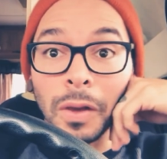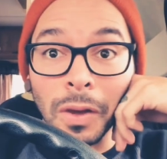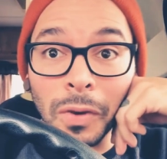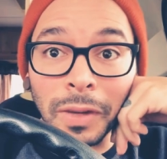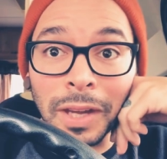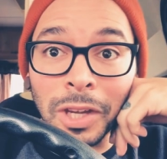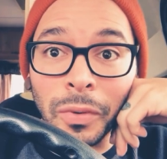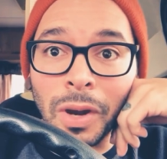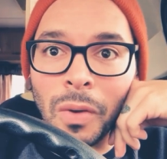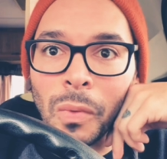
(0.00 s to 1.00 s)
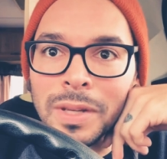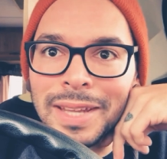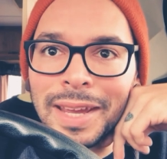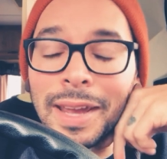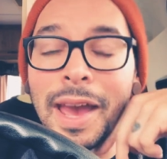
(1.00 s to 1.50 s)
Okay, here we are one
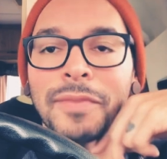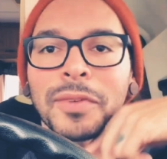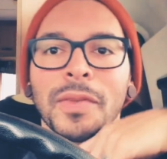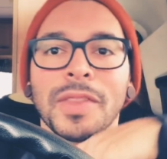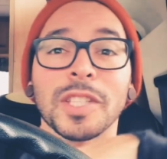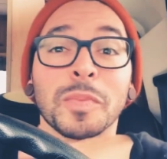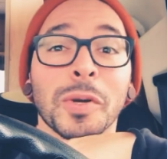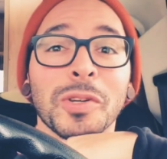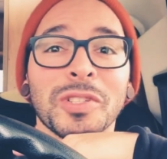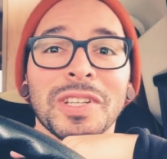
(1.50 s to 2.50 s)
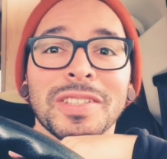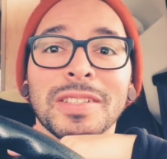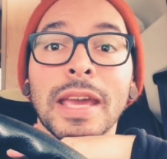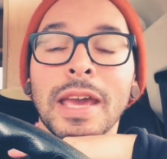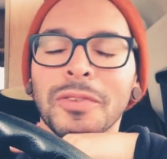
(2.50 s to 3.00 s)
day after this purchase,
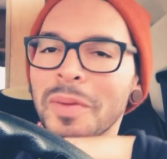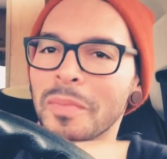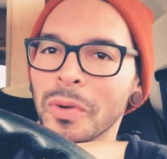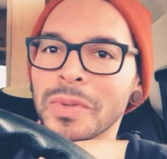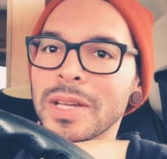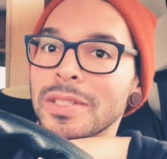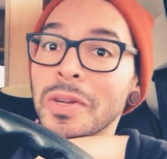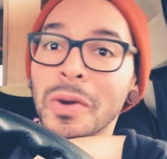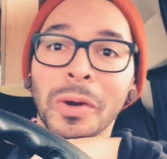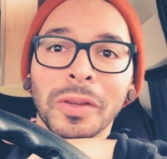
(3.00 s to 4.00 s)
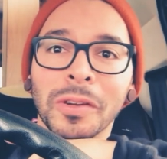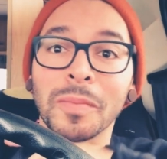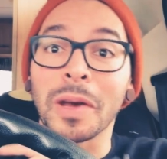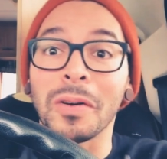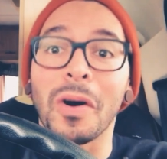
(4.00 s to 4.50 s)
and remember when I said earlier
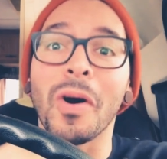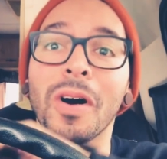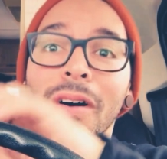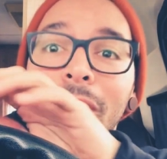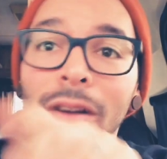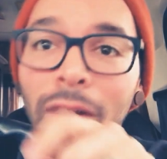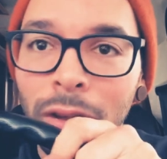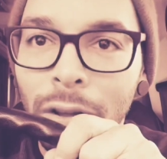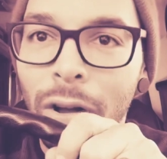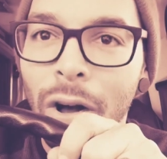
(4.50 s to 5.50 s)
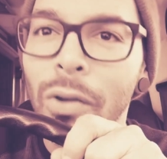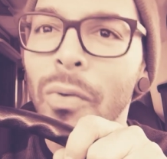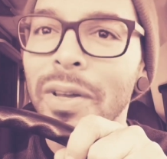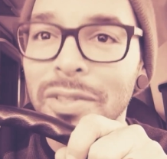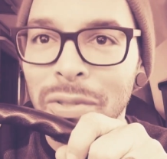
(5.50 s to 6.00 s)
about
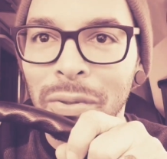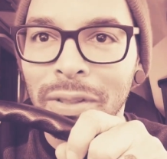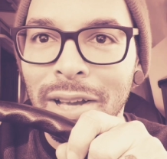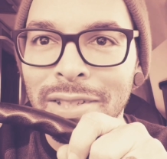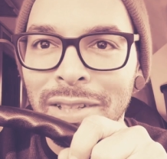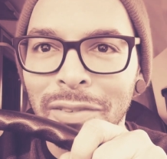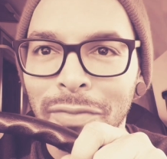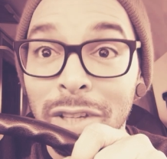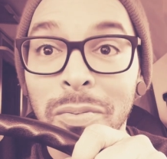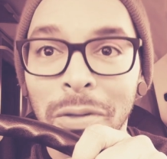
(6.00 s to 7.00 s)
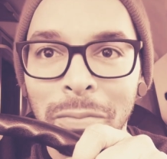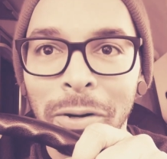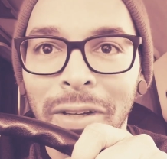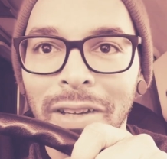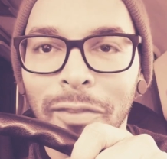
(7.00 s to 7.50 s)
always utilizing Facebook
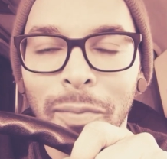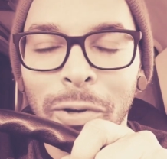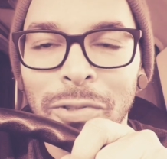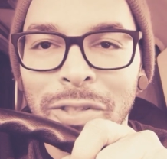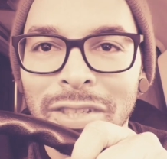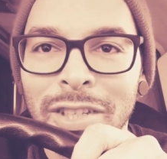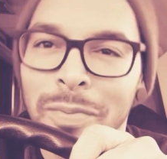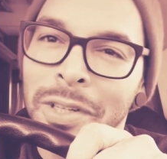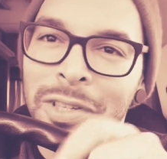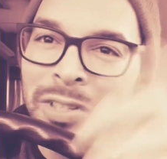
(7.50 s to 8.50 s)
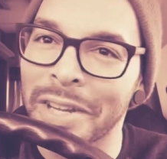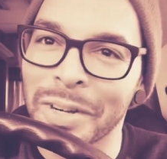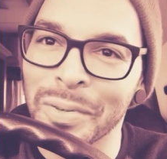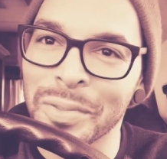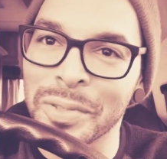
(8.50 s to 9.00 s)
Market for purchases because you get
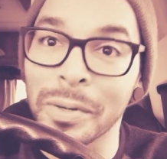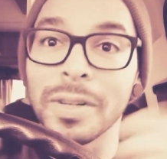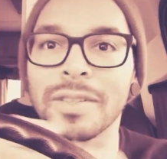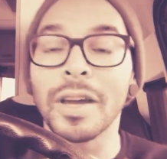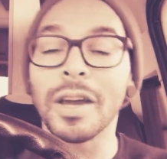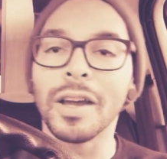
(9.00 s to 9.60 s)
cool stories?